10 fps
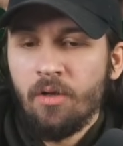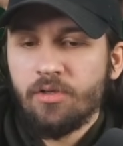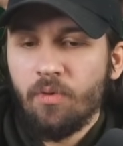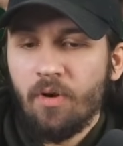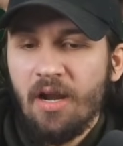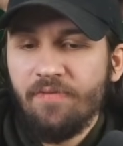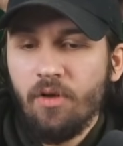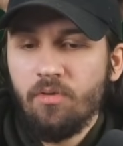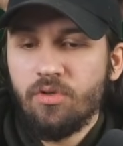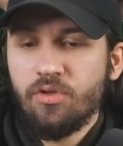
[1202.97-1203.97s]
So we're going to have
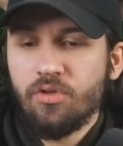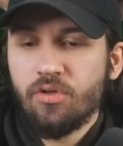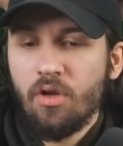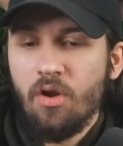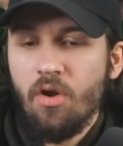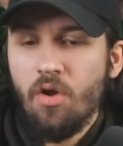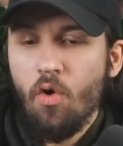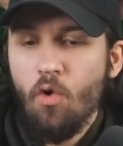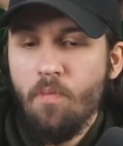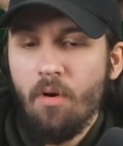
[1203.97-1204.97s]
to go
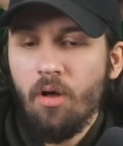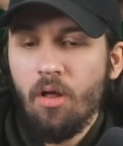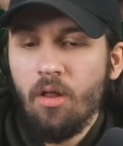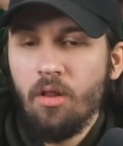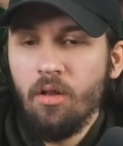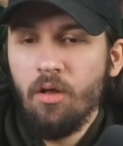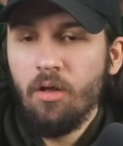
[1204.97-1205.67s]
Snowball?